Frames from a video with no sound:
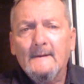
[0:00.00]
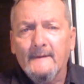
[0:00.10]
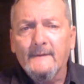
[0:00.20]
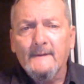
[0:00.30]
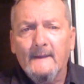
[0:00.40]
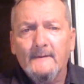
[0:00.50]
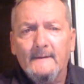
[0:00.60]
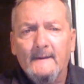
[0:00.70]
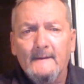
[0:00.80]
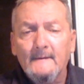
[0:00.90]
It's
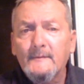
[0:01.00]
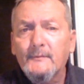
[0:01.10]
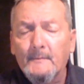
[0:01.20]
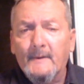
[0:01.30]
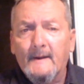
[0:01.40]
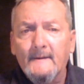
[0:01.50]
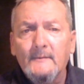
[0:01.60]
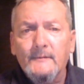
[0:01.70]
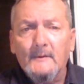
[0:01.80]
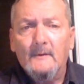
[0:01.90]
Saturday, Shabbat
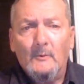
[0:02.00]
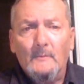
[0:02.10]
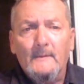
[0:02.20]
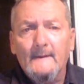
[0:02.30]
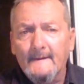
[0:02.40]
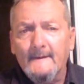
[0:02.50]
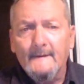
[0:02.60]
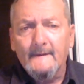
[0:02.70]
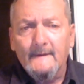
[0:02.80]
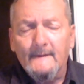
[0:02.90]
Shalom,
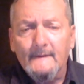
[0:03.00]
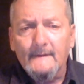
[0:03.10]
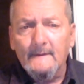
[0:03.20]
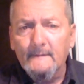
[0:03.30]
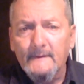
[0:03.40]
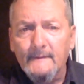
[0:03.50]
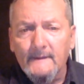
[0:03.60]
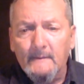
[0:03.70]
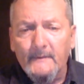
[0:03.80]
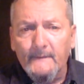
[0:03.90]
and it is the
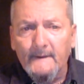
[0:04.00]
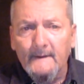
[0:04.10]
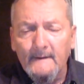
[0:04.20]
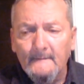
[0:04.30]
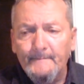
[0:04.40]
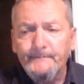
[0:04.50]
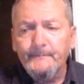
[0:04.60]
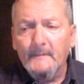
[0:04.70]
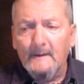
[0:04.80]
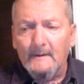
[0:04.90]
Sabbath day,
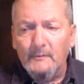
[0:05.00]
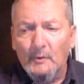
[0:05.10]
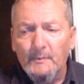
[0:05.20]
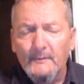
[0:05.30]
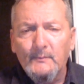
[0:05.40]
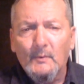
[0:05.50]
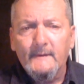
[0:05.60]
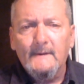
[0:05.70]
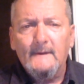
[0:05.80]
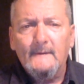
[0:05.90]
October the
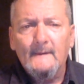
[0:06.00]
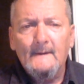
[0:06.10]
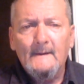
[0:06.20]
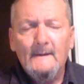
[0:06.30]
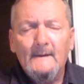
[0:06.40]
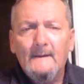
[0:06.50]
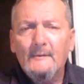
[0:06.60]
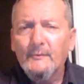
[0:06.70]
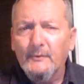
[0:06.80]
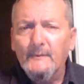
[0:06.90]
14th,
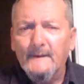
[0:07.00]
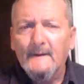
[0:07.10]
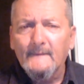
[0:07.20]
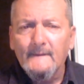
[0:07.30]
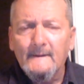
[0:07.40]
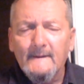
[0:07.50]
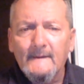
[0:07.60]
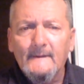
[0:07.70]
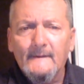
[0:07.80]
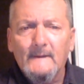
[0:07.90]

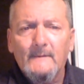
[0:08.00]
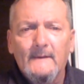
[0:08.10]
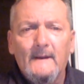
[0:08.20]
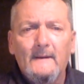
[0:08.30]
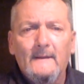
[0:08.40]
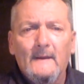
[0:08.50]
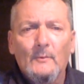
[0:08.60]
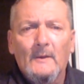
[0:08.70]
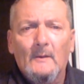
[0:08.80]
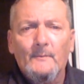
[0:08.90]
2017. Gather
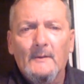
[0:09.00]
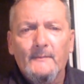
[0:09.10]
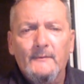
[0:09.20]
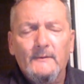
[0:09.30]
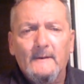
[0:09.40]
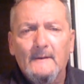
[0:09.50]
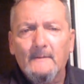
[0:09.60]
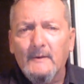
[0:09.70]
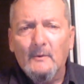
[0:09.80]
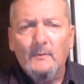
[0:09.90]
around, pull up a chair, let
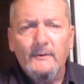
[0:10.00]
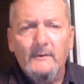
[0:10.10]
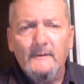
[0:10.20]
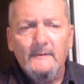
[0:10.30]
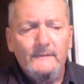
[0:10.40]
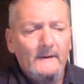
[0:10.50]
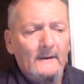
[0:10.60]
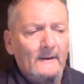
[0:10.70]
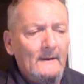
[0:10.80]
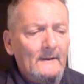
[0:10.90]
me know what you're going to
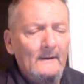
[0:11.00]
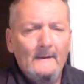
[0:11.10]
share